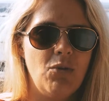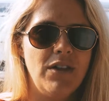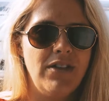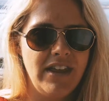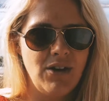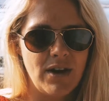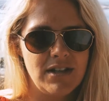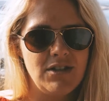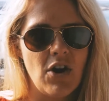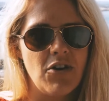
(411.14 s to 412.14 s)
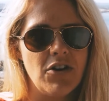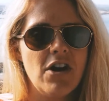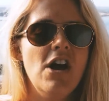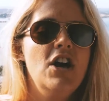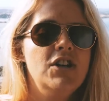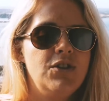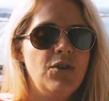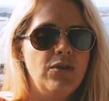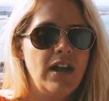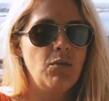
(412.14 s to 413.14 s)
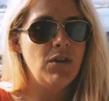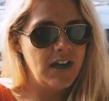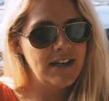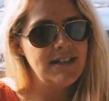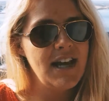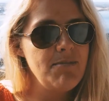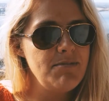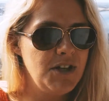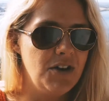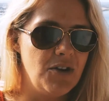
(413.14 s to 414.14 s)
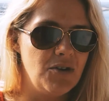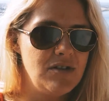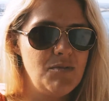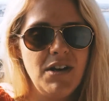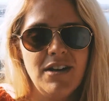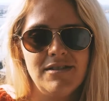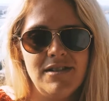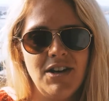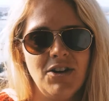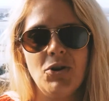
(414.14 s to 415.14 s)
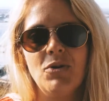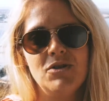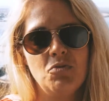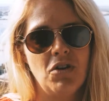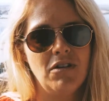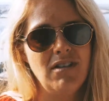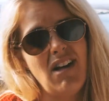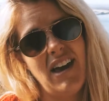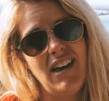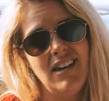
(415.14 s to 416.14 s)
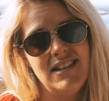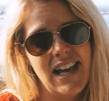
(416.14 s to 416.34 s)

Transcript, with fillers: with the US dollar. So they will accept euros because the euro is worth like